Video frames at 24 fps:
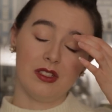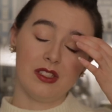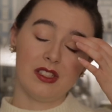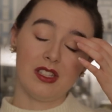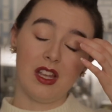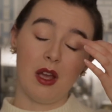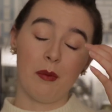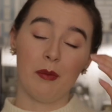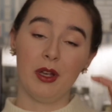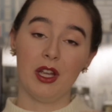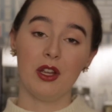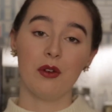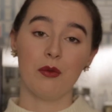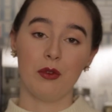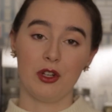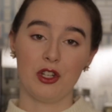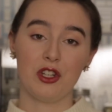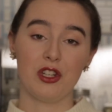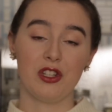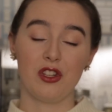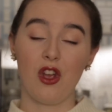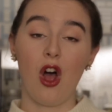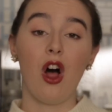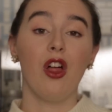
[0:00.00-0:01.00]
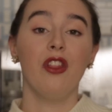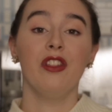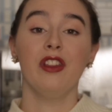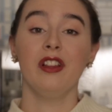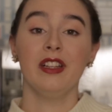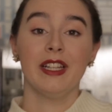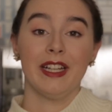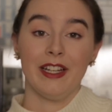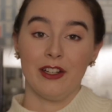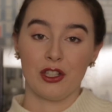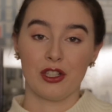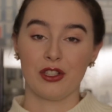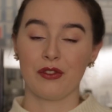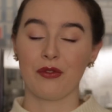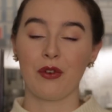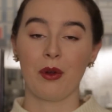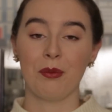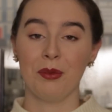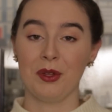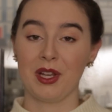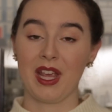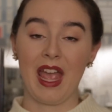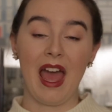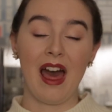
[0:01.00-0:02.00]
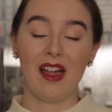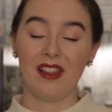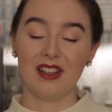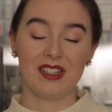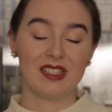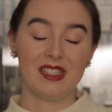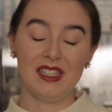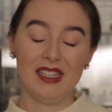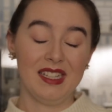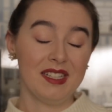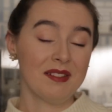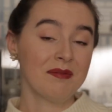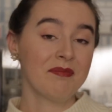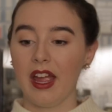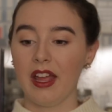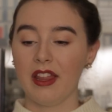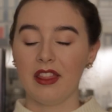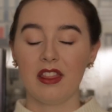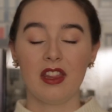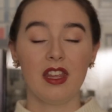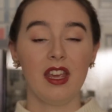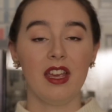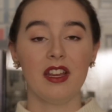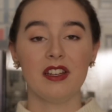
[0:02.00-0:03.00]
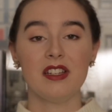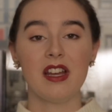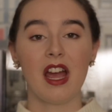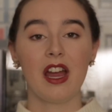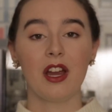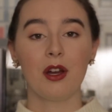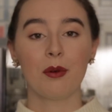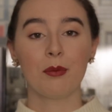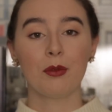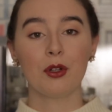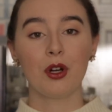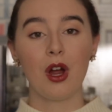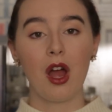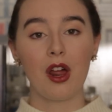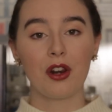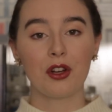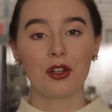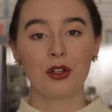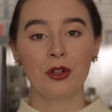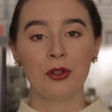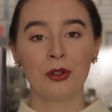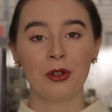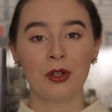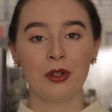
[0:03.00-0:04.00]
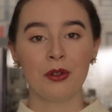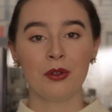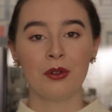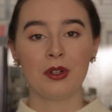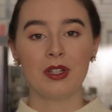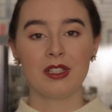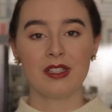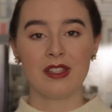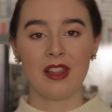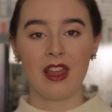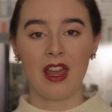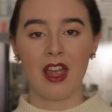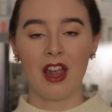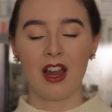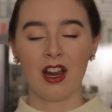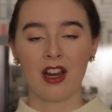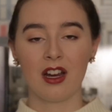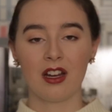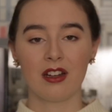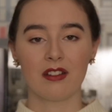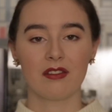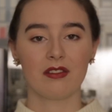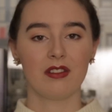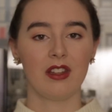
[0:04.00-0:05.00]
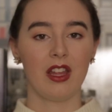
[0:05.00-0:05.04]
summit, which is all the leaders from the galaxy. And the entire Marauder crew is there.